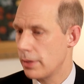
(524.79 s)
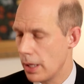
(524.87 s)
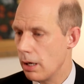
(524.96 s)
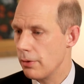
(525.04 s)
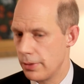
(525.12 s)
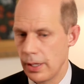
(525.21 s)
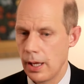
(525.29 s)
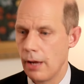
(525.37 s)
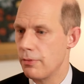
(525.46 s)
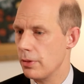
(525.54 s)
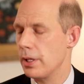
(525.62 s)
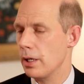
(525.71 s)
They are
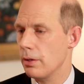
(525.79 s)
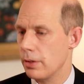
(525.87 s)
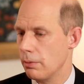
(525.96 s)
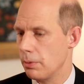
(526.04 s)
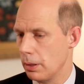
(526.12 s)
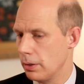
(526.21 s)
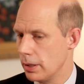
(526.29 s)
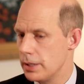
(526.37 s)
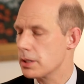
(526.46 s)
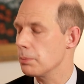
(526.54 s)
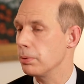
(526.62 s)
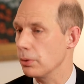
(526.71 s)
the
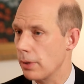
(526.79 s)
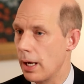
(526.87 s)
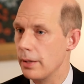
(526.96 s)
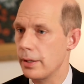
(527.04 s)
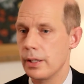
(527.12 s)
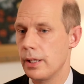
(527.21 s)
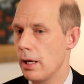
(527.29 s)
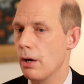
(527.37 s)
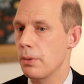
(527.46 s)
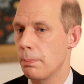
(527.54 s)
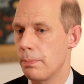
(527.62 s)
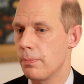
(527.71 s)
least the plurality. They
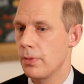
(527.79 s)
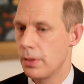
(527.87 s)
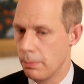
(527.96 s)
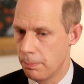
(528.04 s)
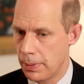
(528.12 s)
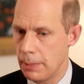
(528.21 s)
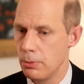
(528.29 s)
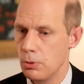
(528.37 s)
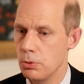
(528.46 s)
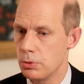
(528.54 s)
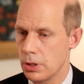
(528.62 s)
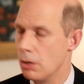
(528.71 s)
are the people
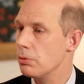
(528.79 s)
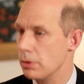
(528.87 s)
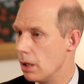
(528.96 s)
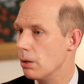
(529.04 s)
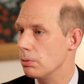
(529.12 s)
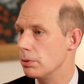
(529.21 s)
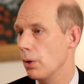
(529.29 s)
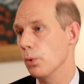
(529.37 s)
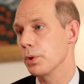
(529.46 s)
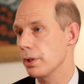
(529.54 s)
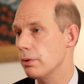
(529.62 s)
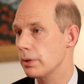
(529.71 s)
who don't know
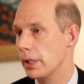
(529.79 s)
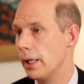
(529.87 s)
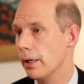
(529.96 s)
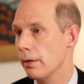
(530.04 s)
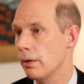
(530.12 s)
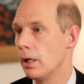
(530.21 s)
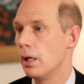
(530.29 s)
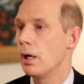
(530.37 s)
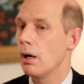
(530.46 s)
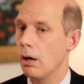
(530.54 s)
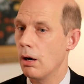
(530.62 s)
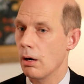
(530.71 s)
or don't care
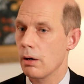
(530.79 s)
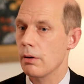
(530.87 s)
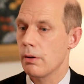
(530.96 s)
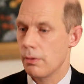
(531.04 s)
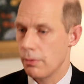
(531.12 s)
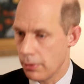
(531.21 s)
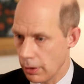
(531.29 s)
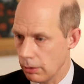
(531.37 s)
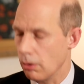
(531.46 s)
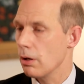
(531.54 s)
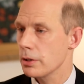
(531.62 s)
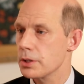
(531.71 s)
are the
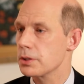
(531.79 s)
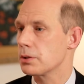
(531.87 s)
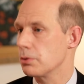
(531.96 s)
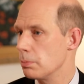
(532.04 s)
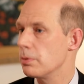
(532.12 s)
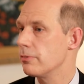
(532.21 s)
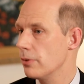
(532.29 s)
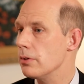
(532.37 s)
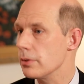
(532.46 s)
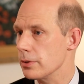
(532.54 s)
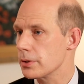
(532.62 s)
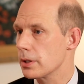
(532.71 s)
largest group of
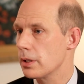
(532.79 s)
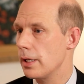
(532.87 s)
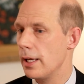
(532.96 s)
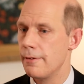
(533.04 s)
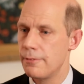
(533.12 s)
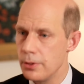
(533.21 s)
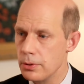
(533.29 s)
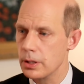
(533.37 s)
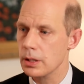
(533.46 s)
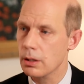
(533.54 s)
voters. If you can